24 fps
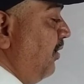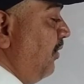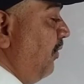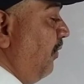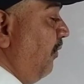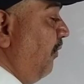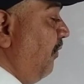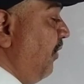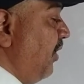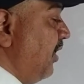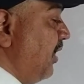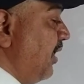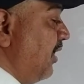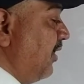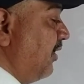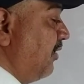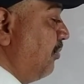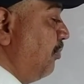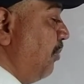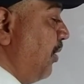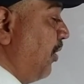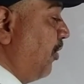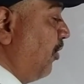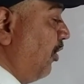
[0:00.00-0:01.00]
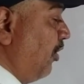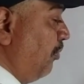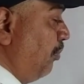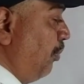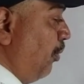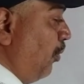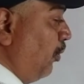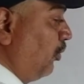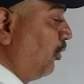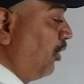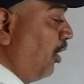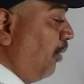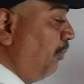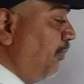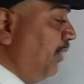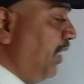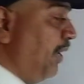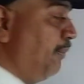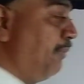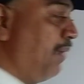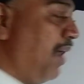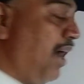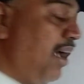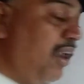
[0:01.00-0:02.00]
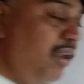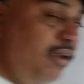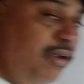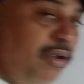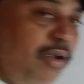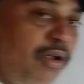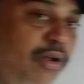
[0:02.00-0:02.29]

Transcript: vs, because both of them are